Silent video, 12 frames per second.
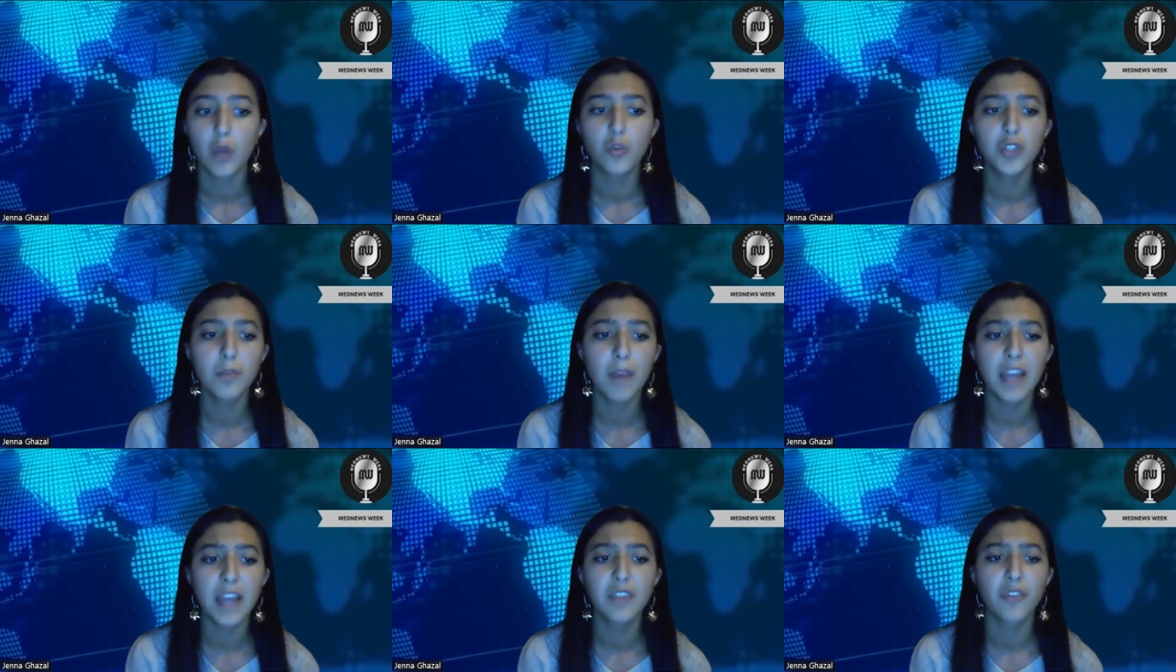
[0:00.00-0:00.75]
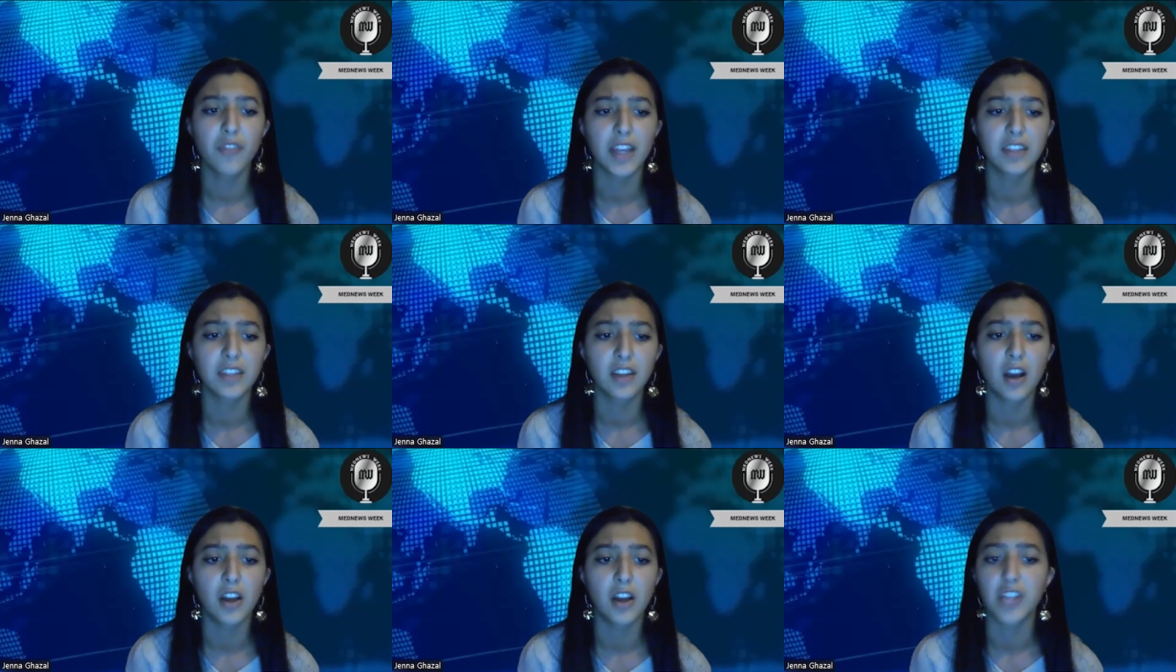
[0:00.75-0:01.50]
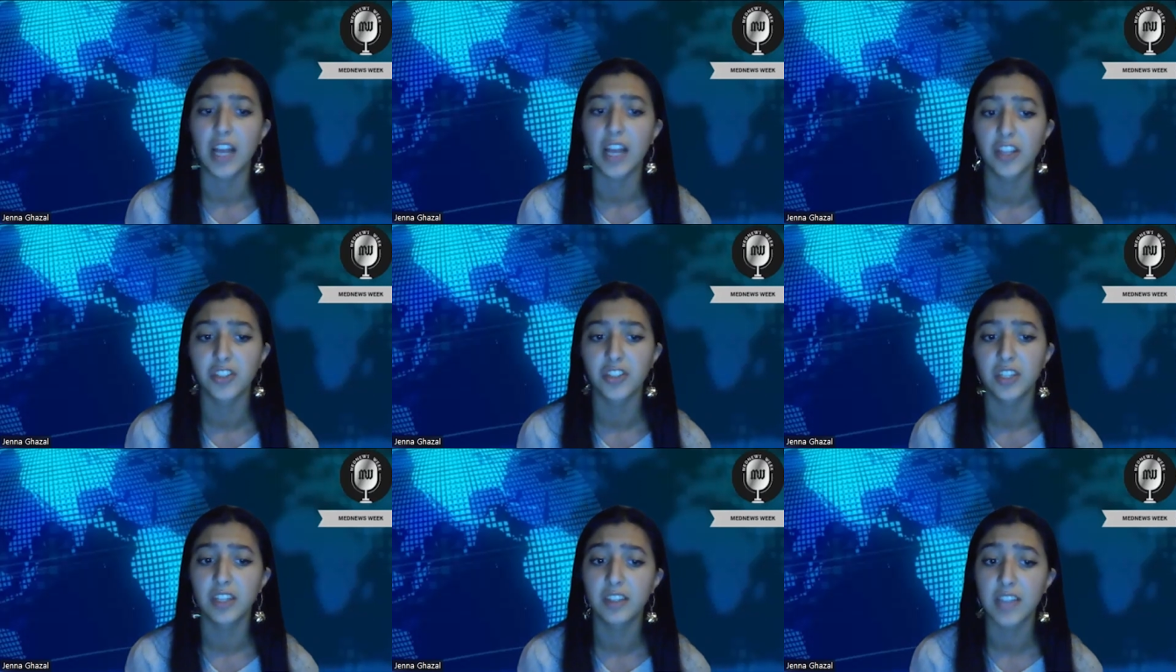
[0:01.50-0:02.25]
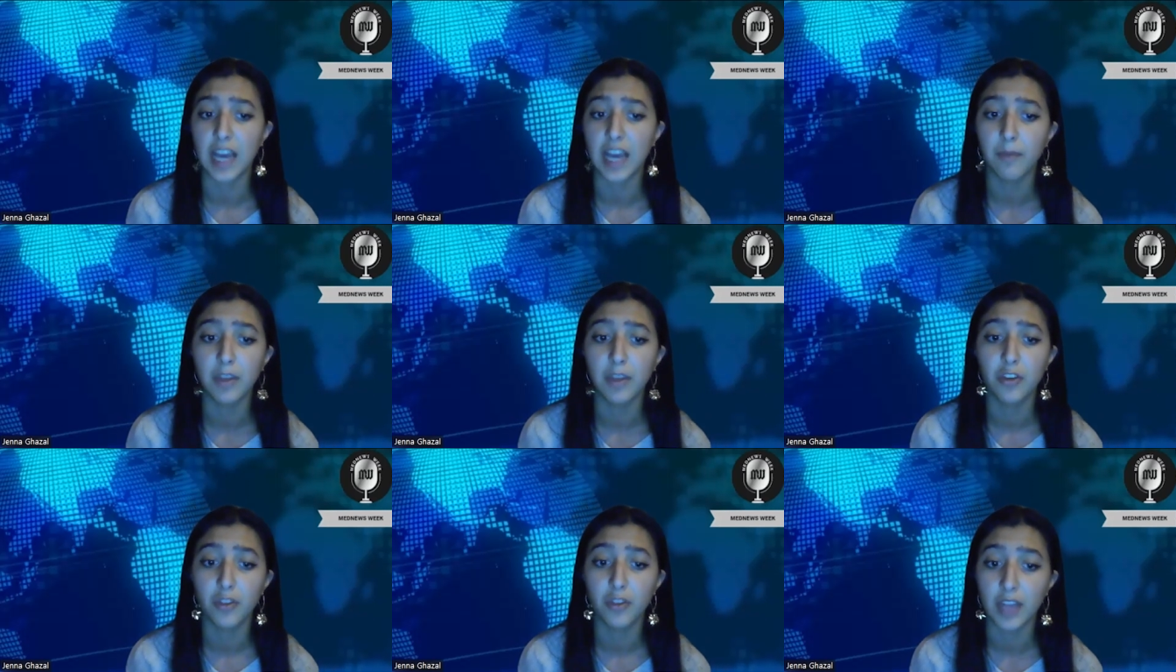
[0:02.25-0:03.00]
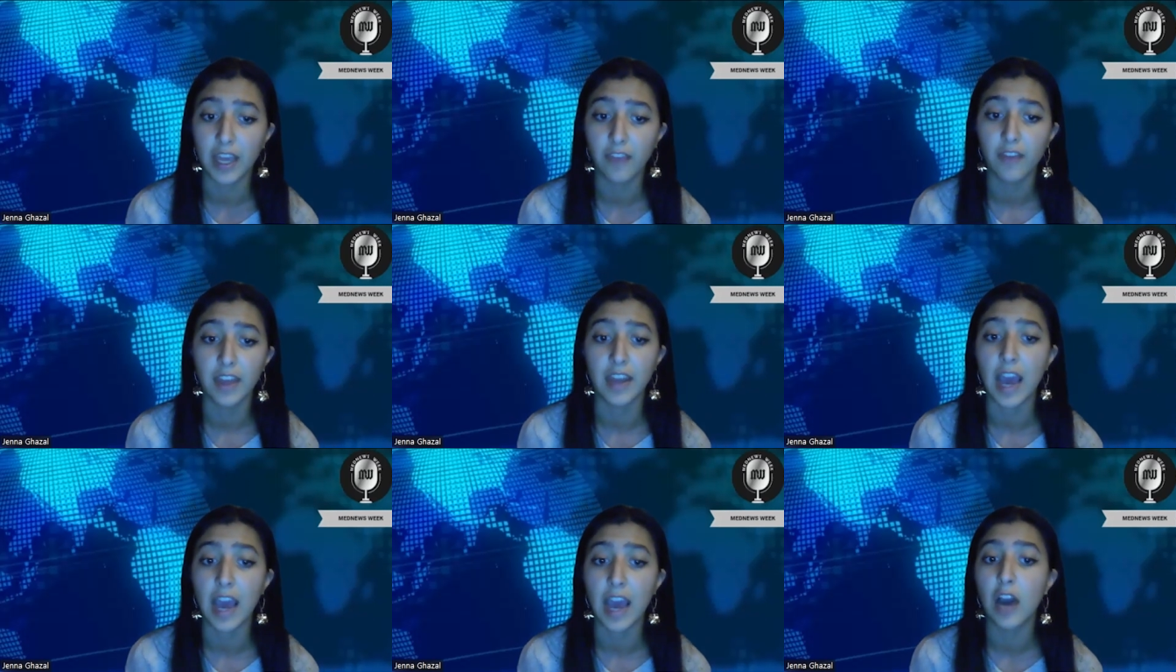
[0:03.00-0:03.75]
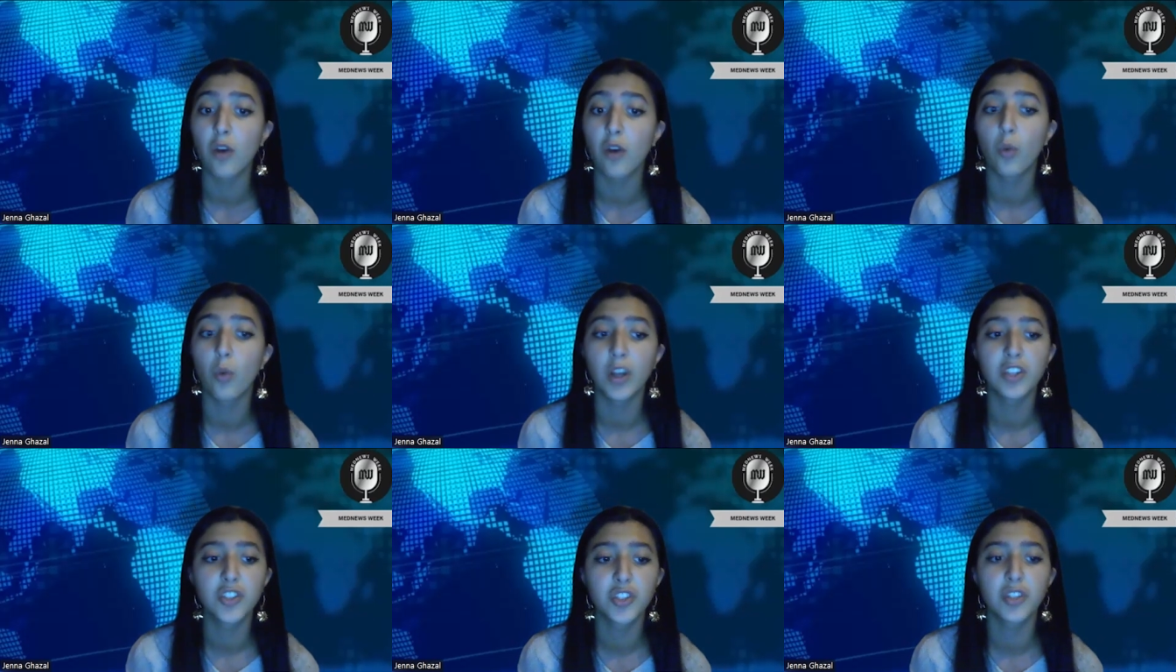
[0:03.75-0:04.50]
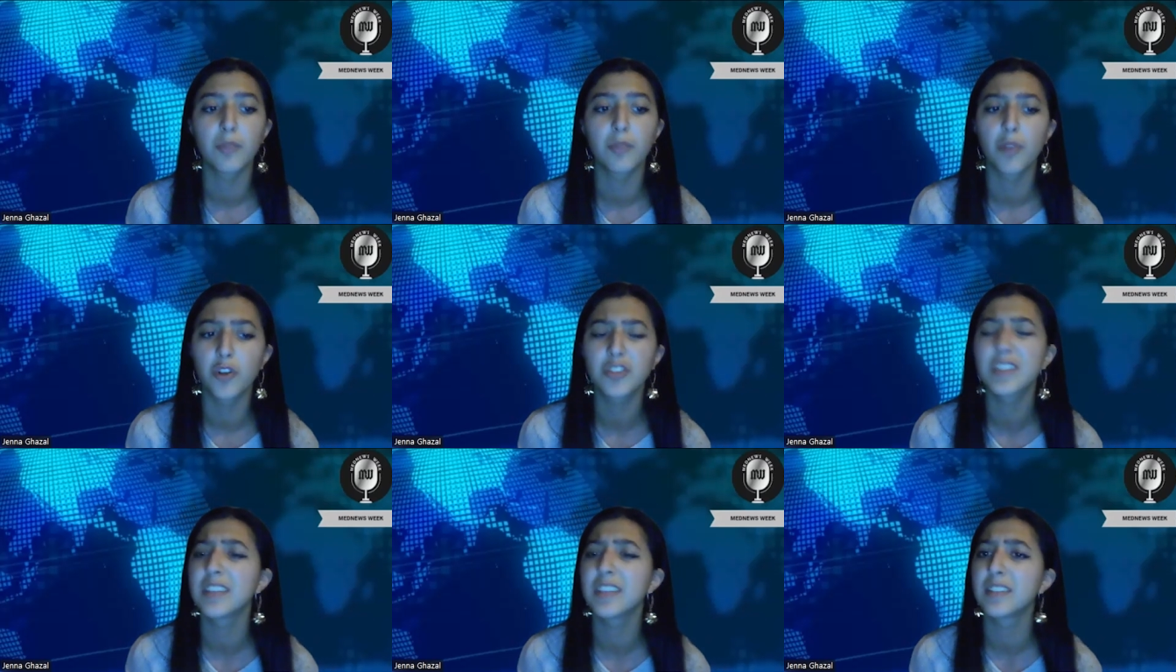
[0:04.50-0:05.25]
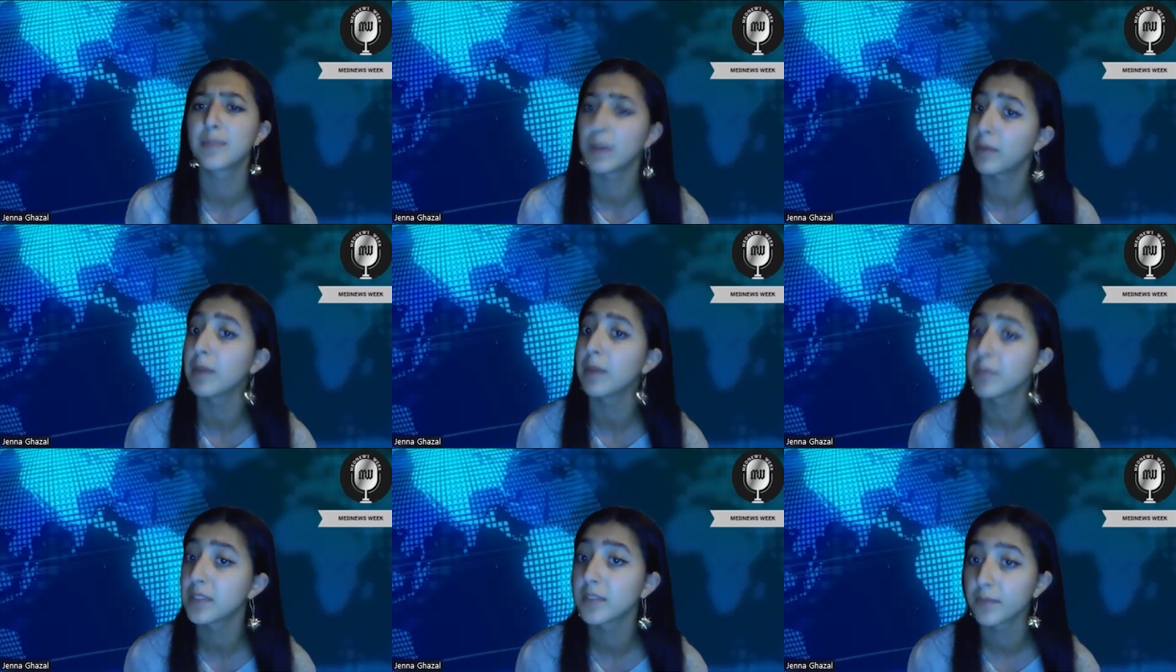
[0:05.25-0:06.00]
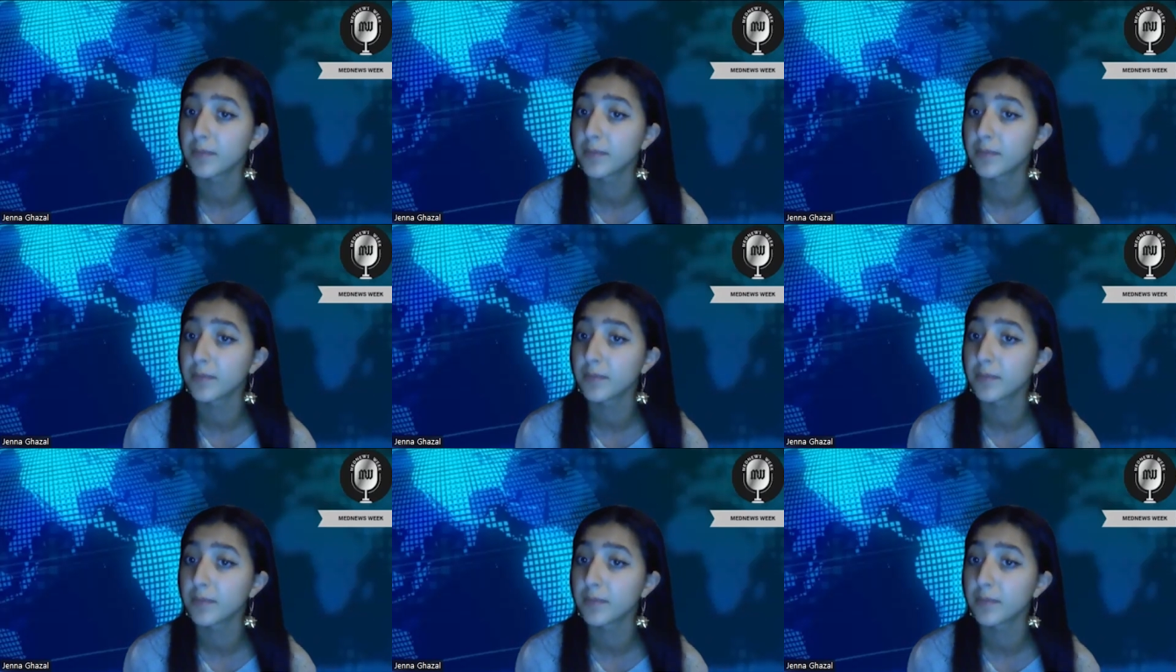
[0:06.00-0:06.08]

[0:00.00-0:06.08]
Would you mind reflecting on challenging time in your life and how one should approach these speed bumps?